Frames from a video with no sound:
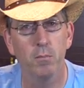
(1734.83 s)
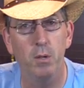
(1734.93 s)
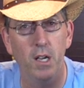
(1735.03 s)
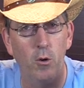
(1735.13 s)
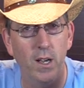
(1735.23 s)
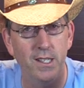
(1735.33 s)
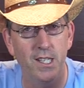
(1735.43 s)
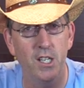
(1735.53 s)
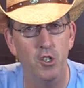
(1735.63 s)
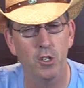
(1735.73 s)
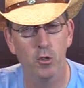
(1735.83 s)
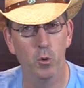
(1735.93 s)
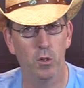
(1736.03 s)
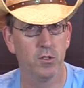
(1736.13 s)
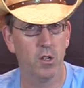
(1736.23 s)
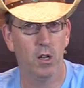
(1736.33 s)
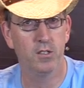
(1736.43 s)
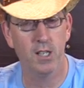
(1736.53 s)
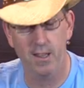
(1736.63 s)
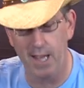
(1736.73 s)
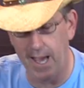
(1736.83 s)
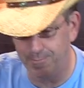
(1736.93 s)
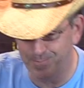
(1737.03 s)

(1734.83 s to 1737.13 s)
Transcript: It'd be a great teaching tool, so I'll say that.